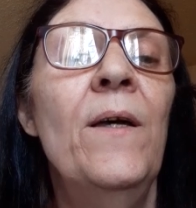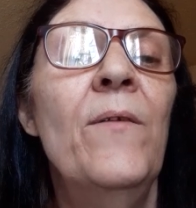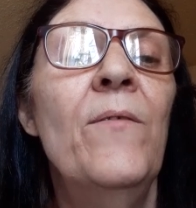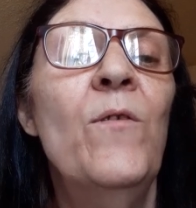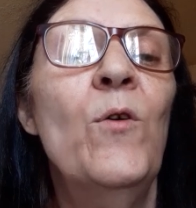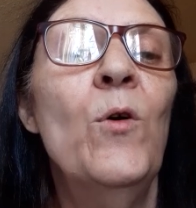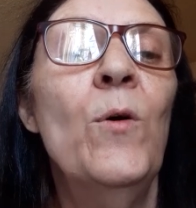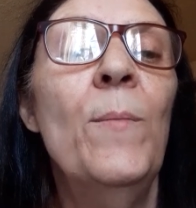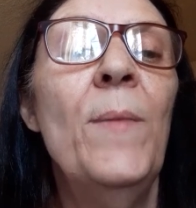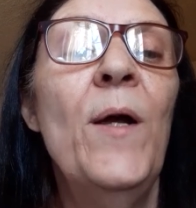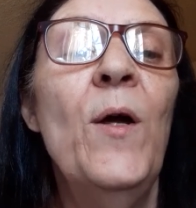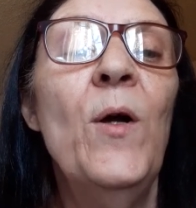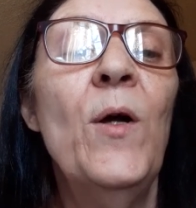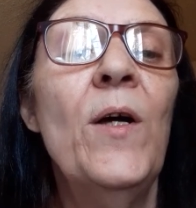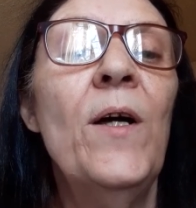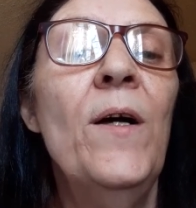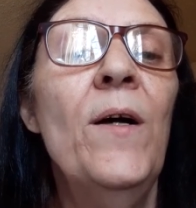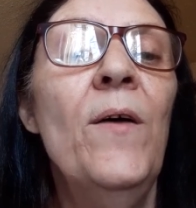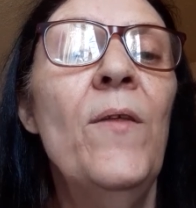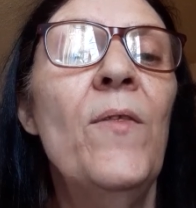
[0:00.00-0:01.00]
For
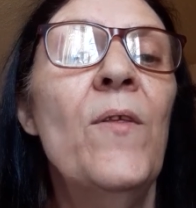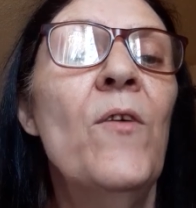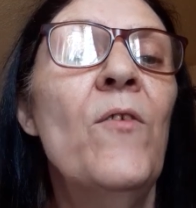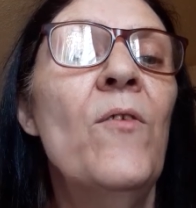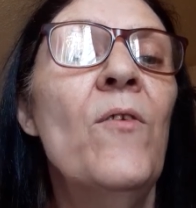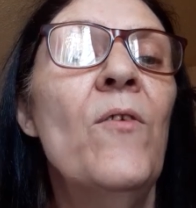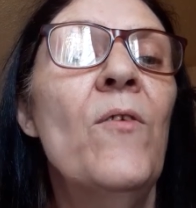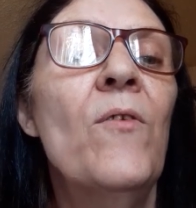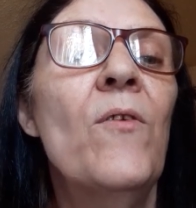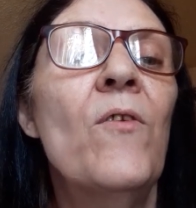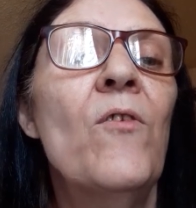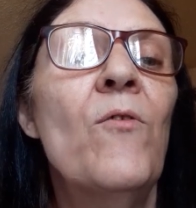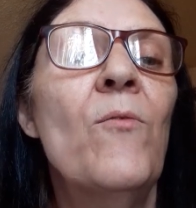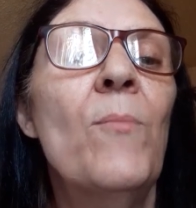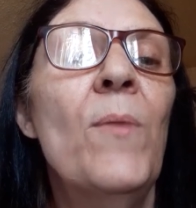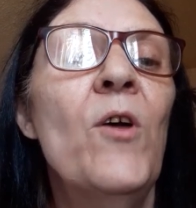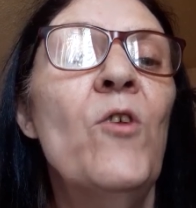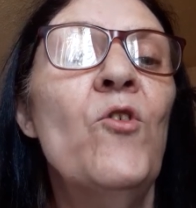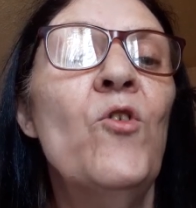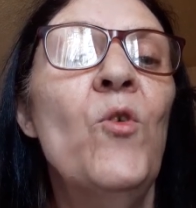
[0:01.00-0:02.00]
America, this is a
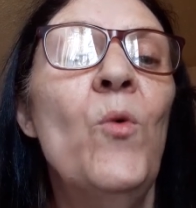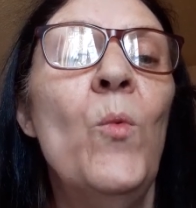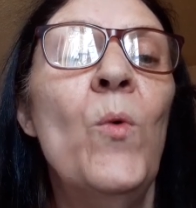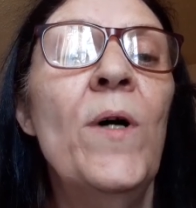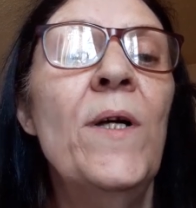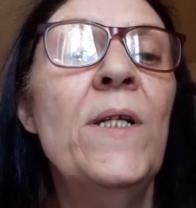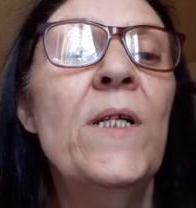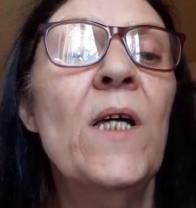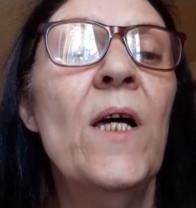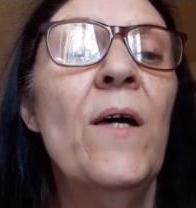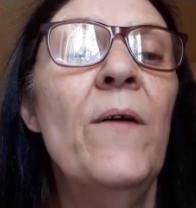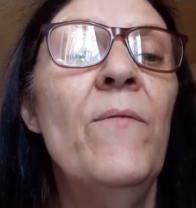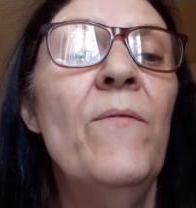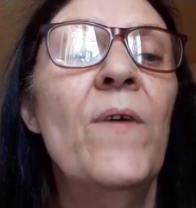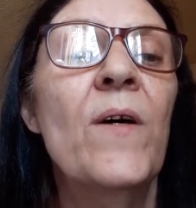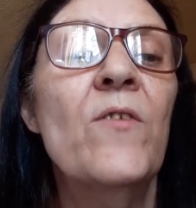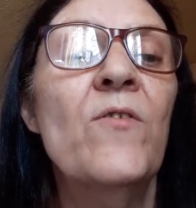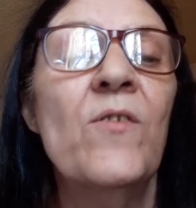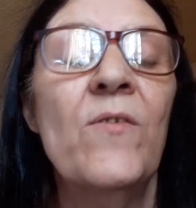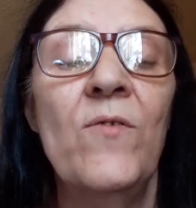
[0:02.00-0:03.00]
special one-time
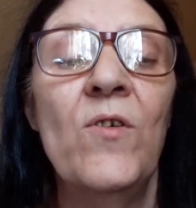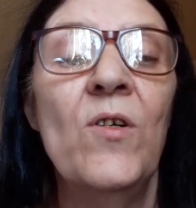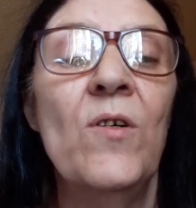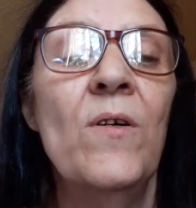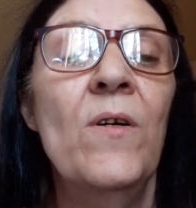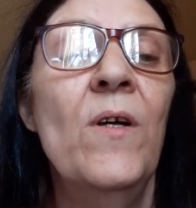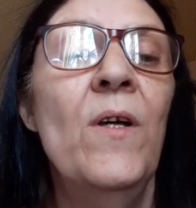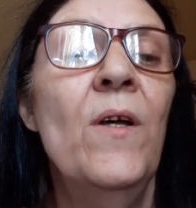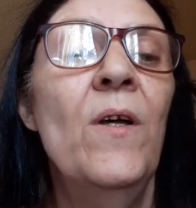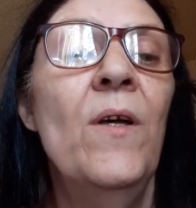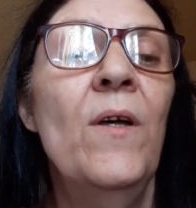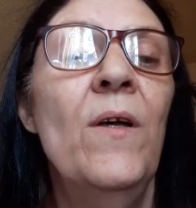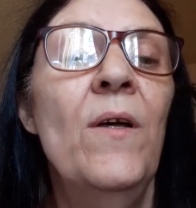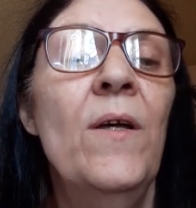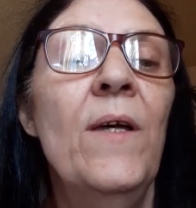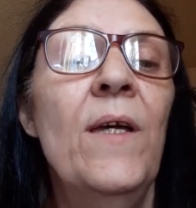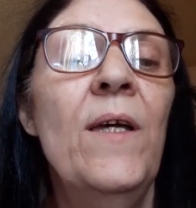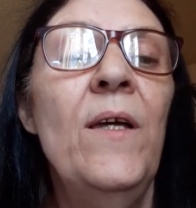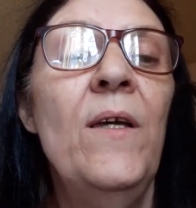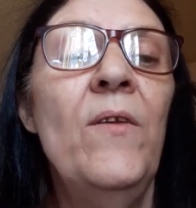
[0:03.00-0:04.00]
festival.
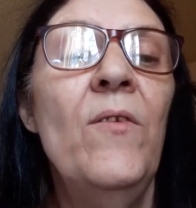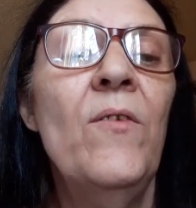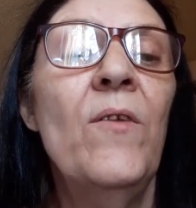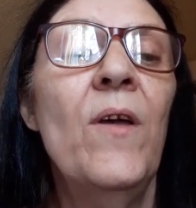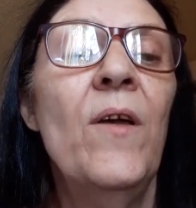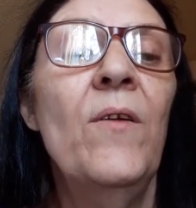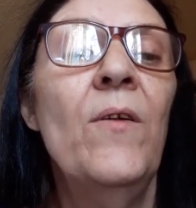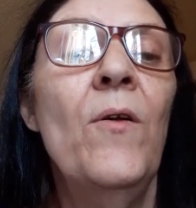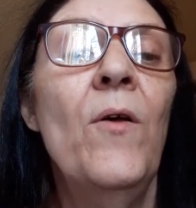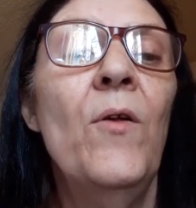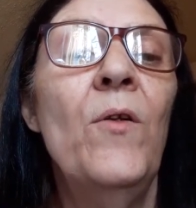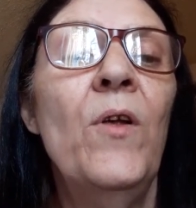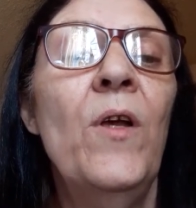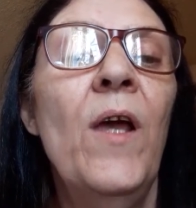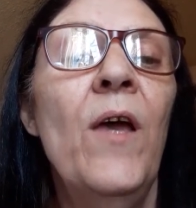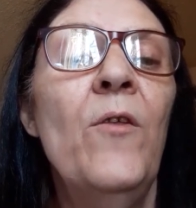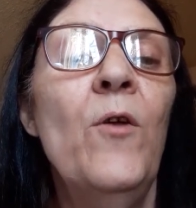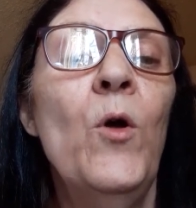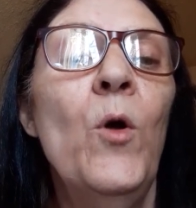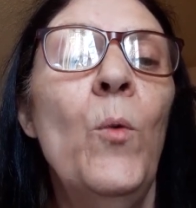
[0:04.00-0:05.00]
He said,
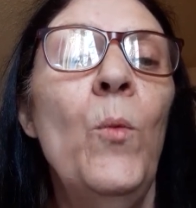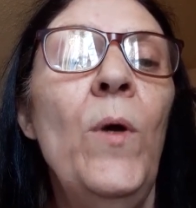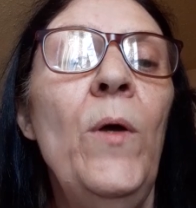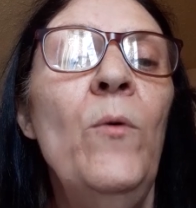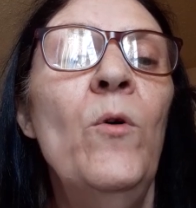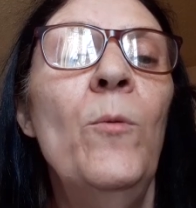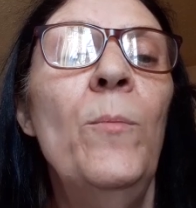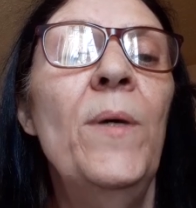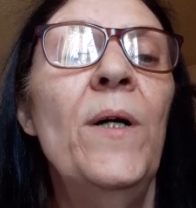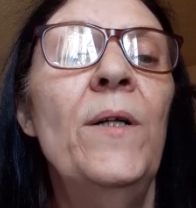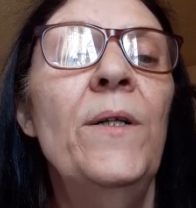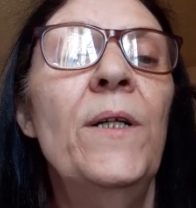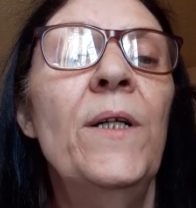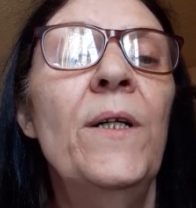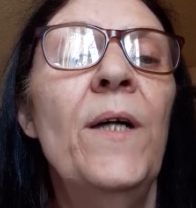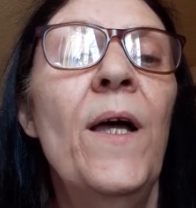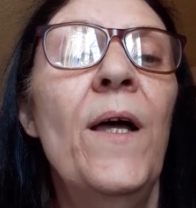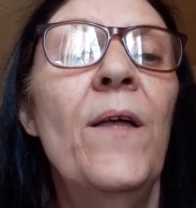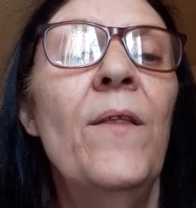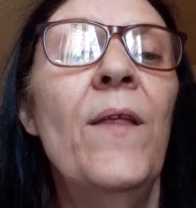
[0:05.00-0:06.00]
together we will build it
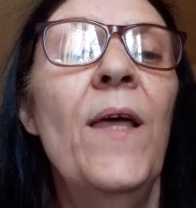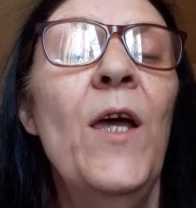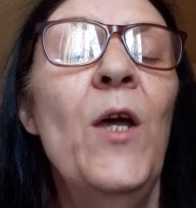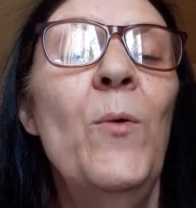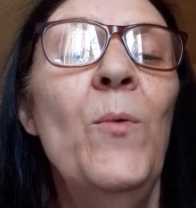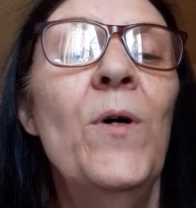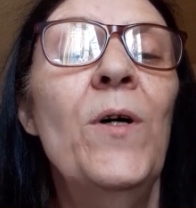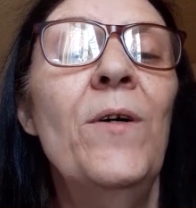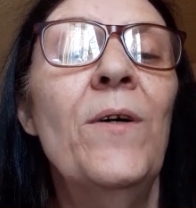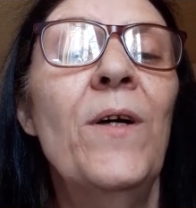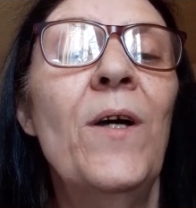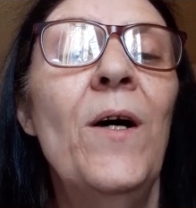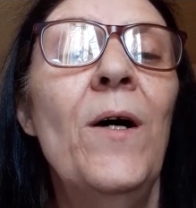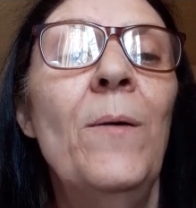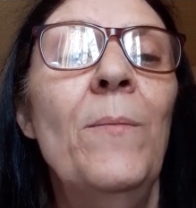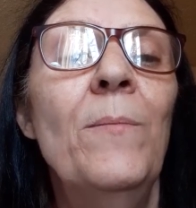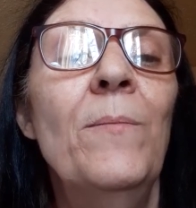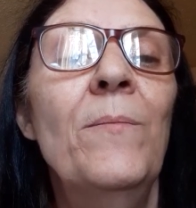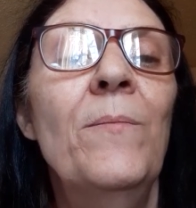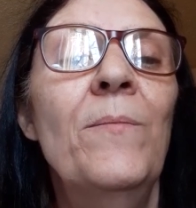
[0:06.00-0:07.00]
and they will
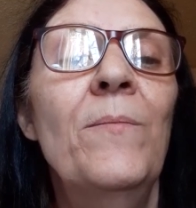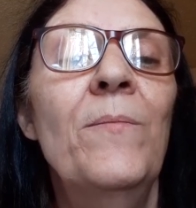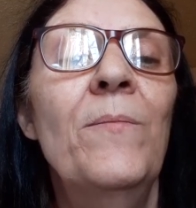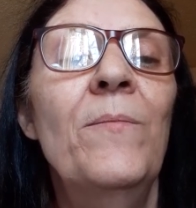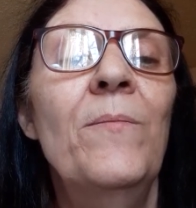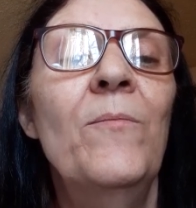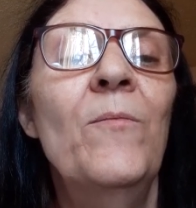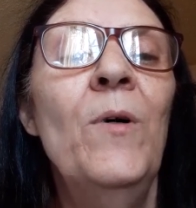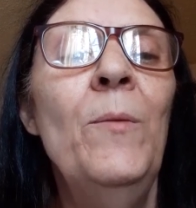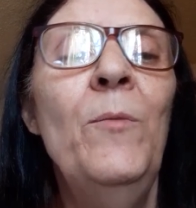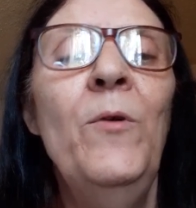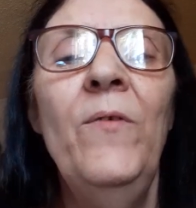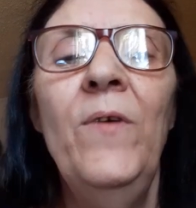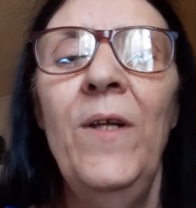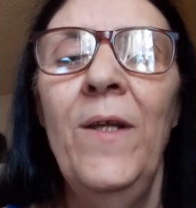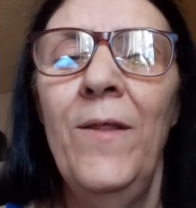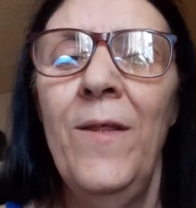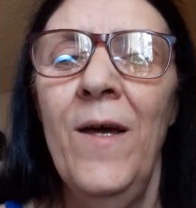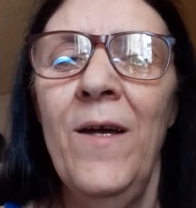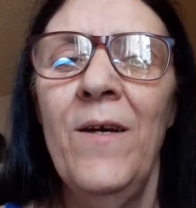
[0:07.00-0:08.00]
come. What movie
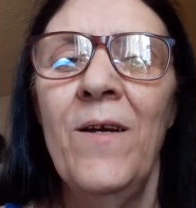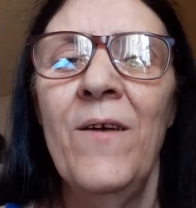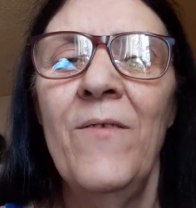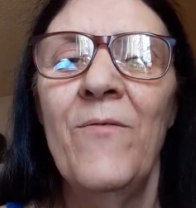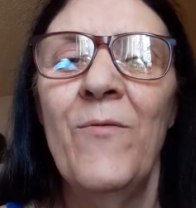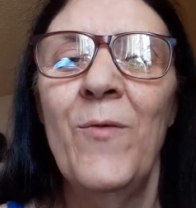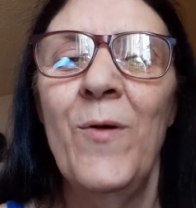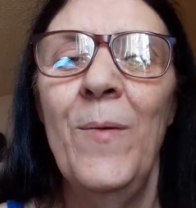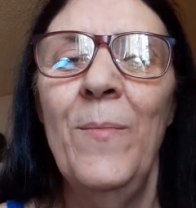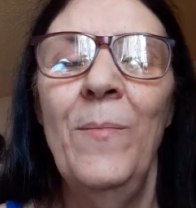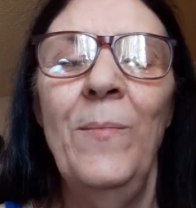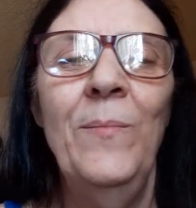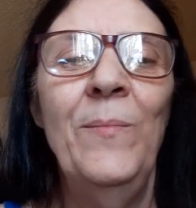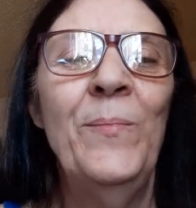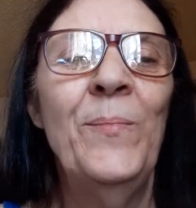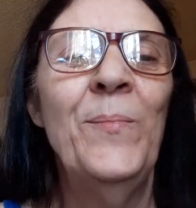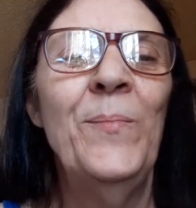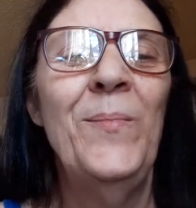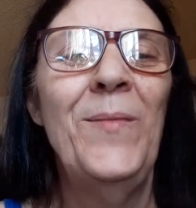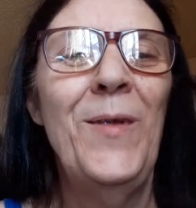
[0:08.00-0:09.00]
did that come from?
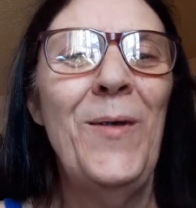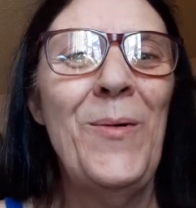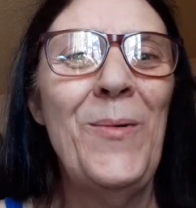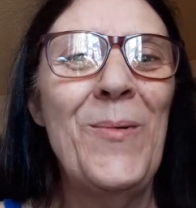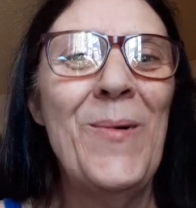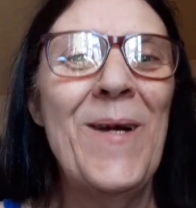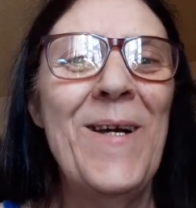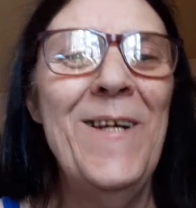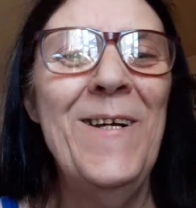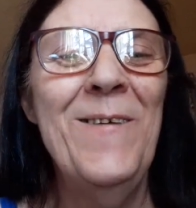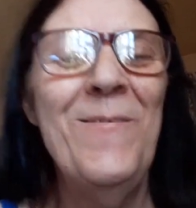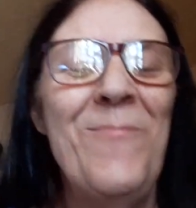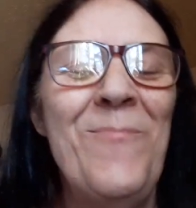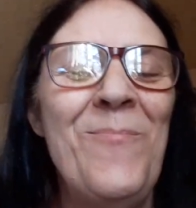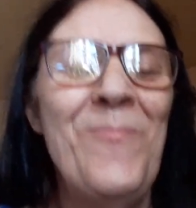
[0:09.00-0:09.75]
Right?